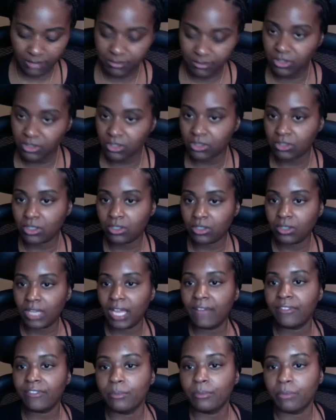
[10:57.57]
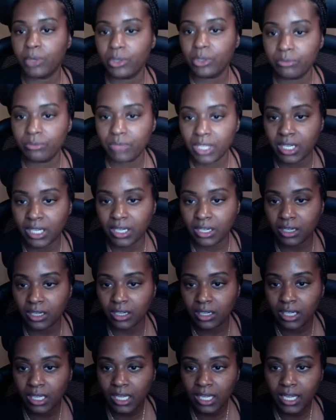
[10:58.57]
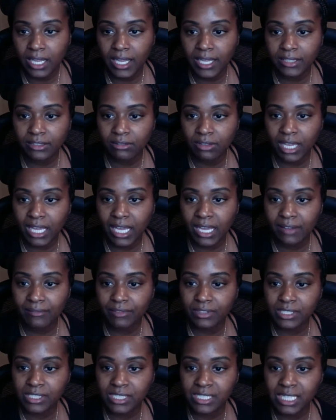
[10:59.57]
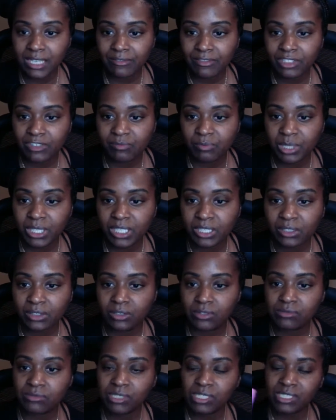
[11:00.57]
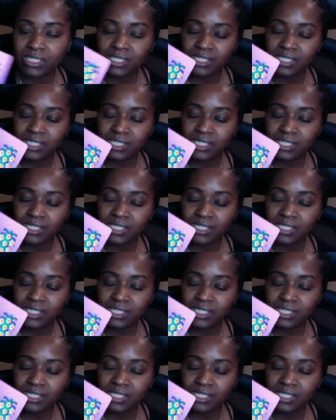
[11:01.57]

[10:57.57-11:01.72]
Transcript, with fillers: You, you know, you have the moon there and you have the seven of pentacles. It's